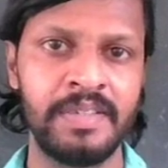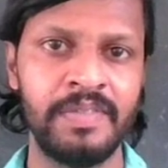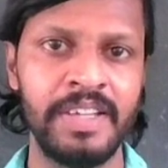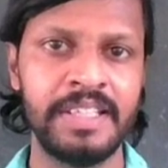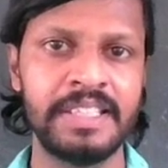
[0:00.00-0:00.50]

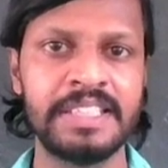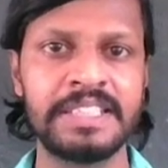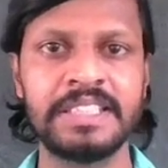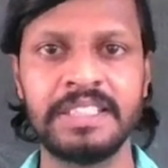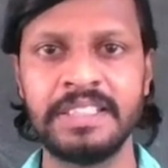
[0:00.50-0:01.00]
When it
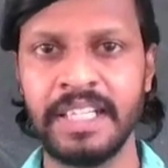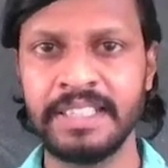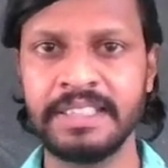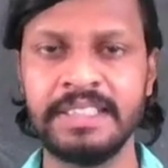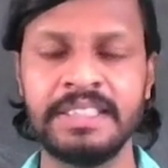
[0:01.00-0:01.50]
is
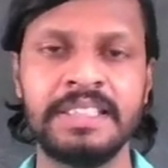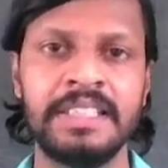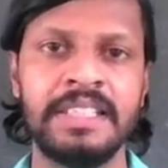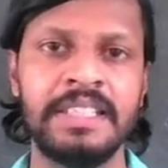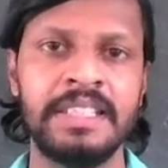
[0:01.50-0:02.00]
done,
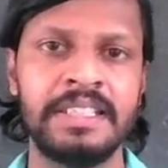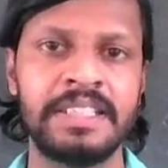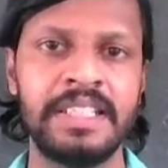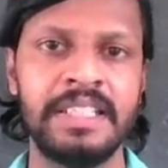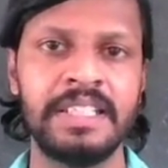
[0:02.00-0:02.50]

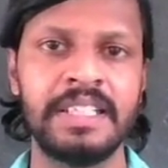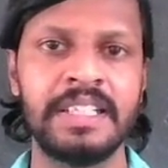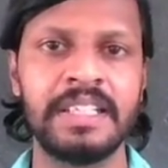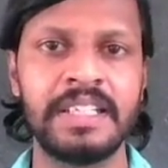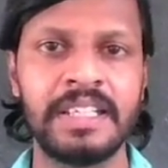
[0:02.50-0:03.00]
she